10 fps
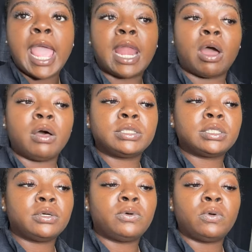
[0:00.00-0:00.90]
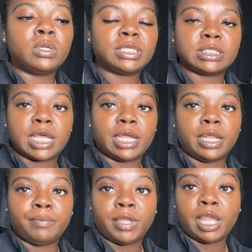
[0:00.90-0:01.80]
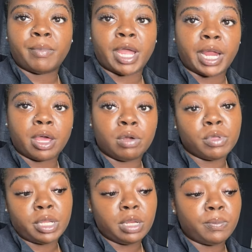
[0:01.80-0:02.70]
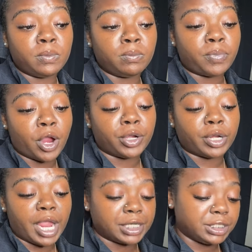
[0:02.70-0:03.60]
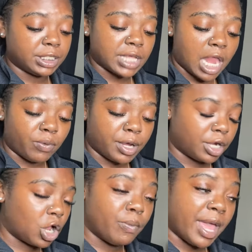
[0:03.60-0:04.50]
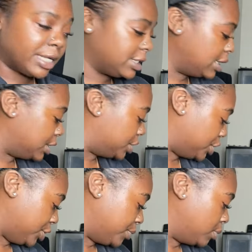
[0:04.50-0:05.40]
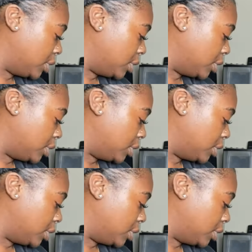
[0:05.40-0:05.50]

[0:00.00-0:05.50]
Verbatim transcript: And I also decided, me and my accountability partner actually decided we're going to go back to the gym.